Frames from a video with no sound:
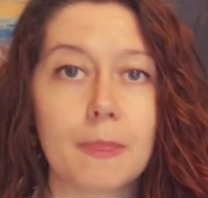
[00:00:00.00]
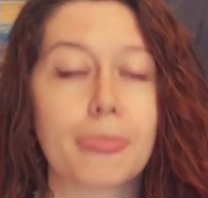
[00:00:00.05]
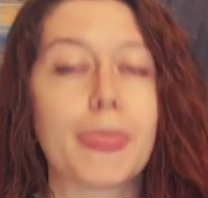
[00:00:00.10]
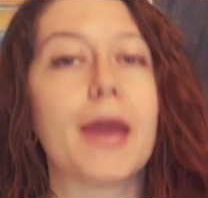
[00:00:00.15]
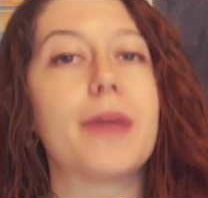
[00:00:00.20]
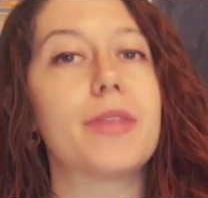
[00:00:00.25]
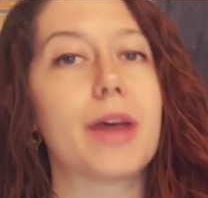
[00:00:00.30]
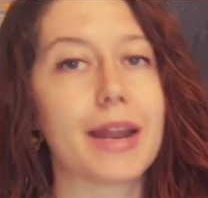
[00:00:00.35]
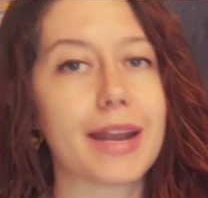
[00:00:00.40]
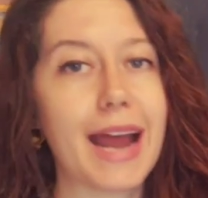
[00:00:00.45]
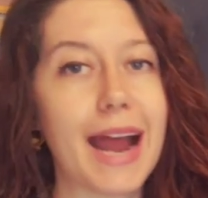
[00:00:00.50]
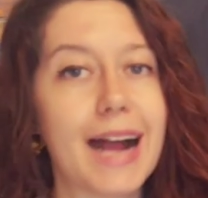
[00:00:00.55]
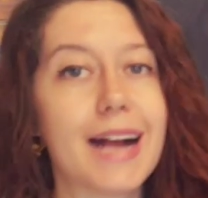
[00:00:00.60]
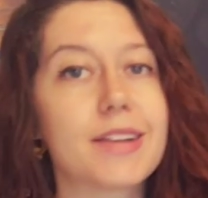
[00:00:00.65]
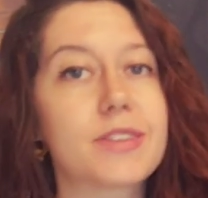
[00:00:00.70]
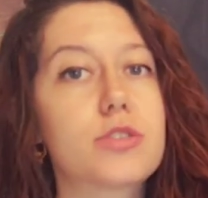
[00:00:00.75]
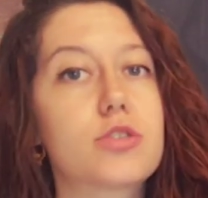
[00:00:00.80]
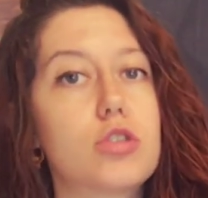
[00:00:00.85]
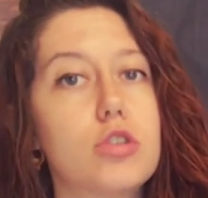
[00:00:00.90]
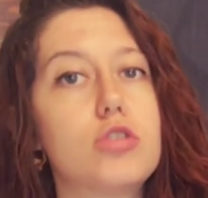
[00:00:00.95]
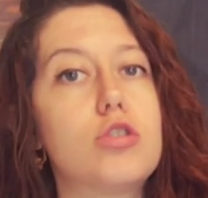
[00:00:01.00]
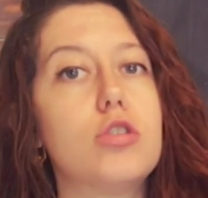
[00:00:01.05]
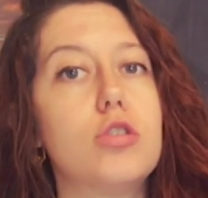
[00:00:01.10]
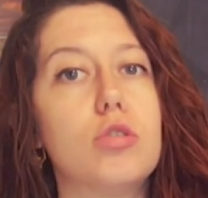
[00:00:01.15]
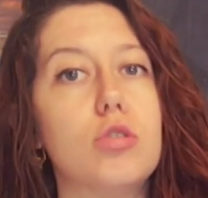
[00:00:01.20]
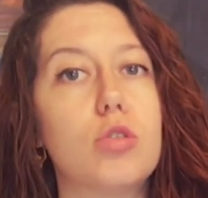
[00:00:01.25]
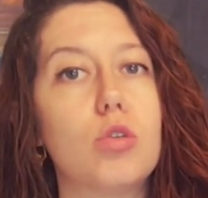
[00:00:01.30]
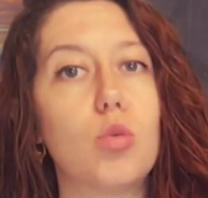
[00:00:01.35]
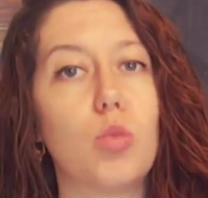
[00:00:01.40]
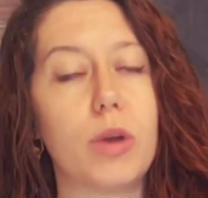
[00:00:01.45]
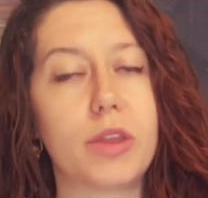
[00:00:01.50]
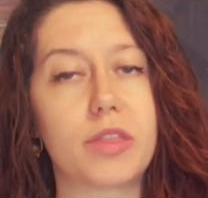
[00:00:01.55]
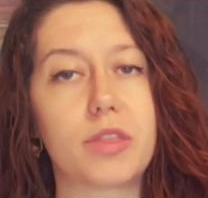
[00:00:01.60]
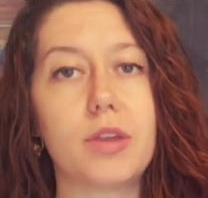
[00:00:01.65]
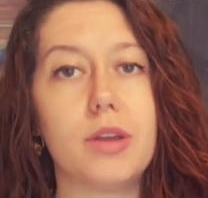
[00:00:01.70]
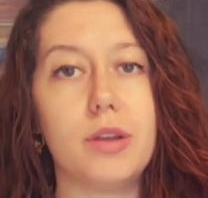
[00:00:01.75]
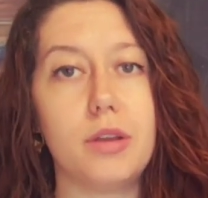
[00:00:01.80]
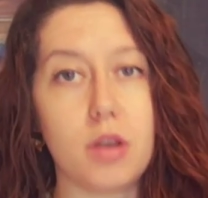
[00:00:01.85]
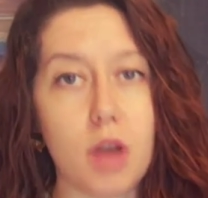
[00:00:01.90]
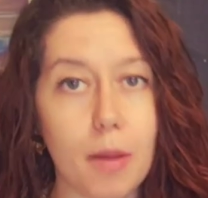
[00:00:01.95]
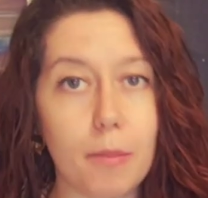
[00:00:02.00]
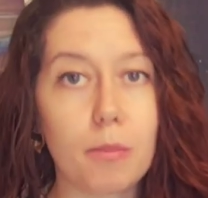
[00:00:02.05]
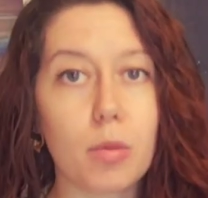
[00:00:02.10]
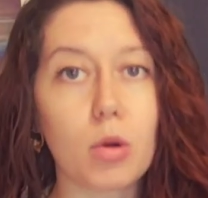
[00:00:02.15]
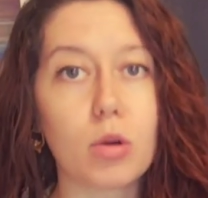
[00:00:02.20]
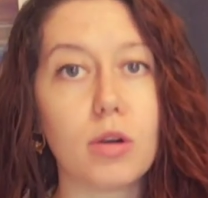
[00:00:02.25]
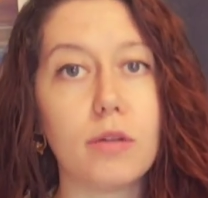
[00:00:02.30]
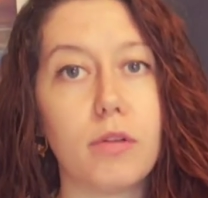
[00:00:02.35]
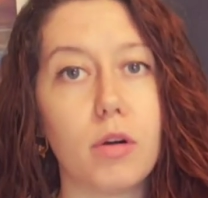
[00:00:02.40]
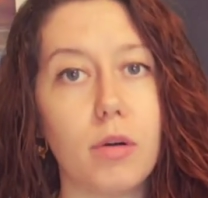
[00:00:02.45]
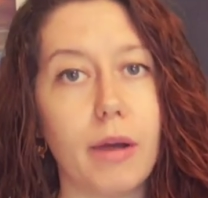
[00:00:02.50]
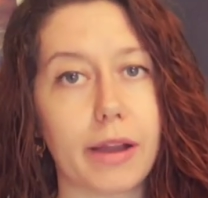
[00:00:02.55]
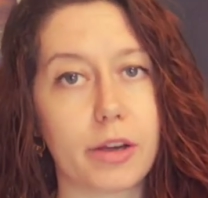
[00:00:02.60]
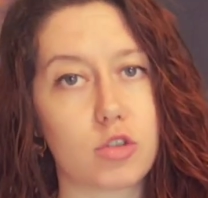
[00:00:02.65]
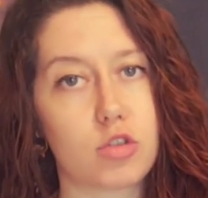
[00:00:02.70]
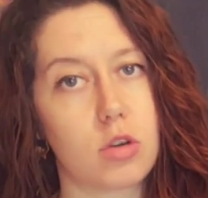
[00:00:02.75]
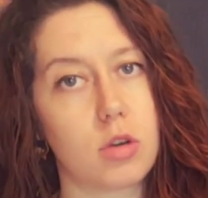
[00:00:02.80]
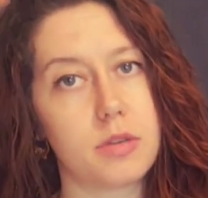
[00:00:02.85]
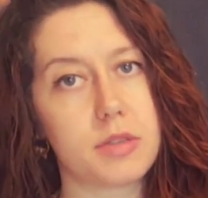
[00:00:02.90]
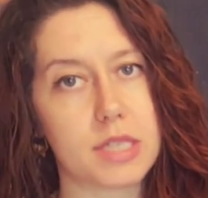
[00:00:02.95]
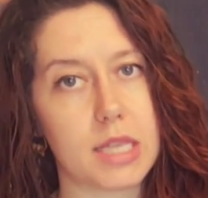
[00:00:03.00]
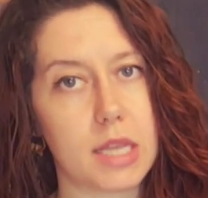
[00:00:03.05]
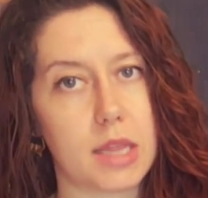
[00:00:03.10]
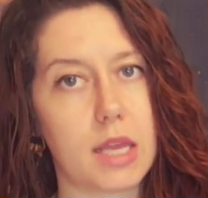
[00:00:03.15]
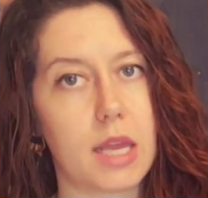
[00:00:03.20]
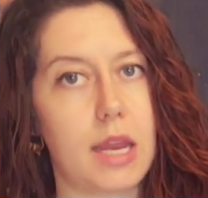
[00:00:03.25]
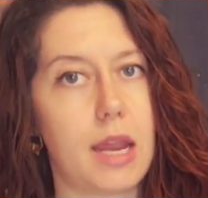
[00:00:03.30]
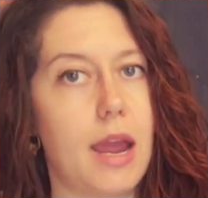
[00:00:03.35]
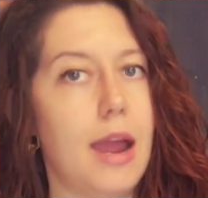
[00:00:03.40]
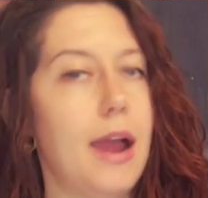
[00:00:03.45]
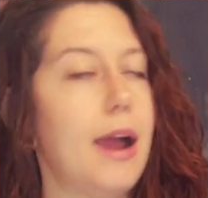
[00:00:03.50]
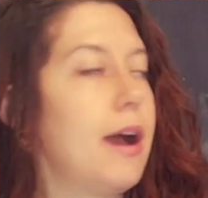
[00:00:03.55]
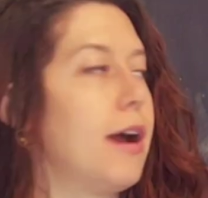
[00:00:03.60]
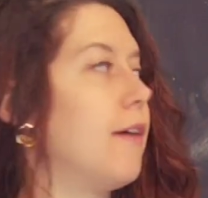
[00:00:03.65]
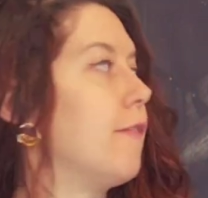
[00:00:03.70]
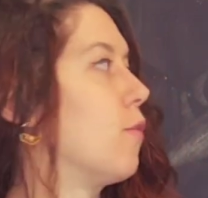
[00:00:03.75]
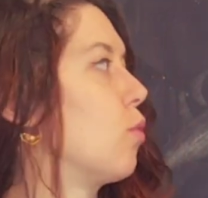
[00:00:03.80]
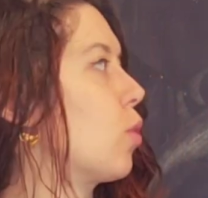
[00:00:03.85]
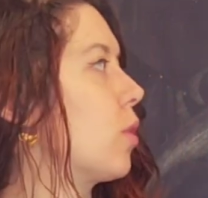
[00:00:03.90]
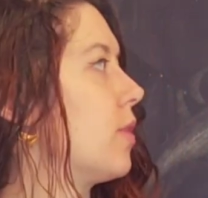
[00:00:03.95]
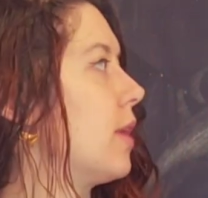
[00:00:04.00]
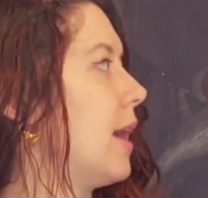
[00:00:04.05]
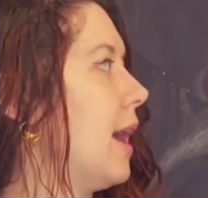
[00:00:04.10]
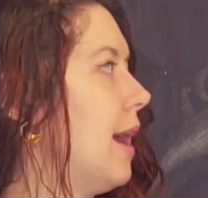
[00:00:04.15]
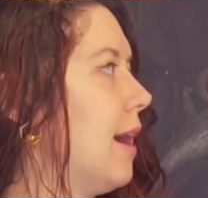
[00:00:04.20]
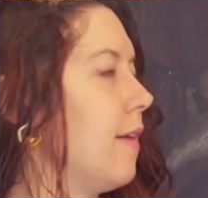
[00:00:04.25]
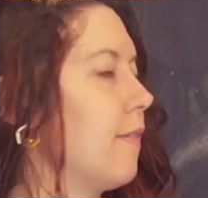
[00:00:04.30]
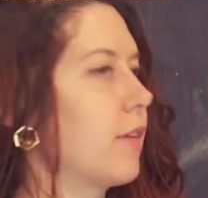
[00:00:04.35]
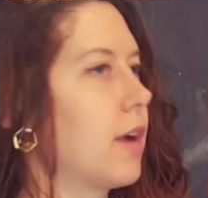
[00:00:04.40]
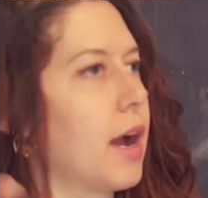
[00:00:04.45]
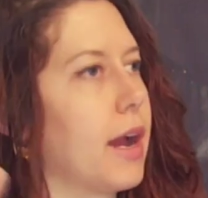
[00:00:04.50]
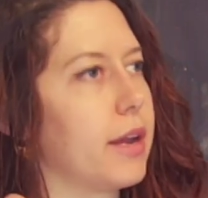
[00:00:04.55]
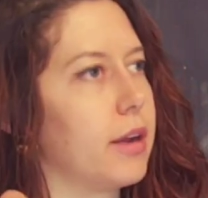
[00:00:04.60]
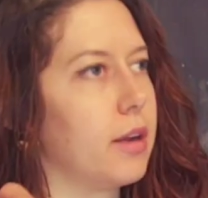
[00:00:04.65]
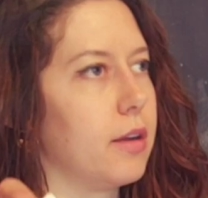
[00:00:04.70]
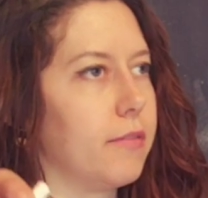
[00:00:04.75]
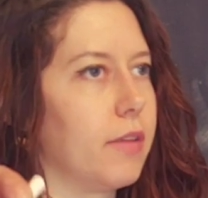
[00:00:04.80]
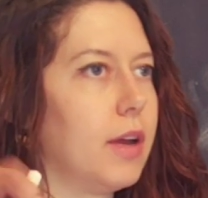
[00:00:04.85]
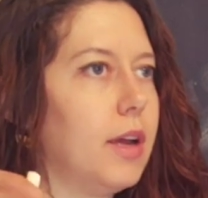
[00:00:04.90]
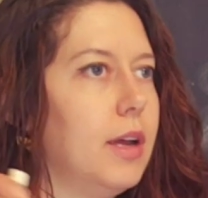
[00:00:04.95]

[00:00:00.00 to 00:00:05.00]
and that has to do with the number of electrons that they have, where they have kind of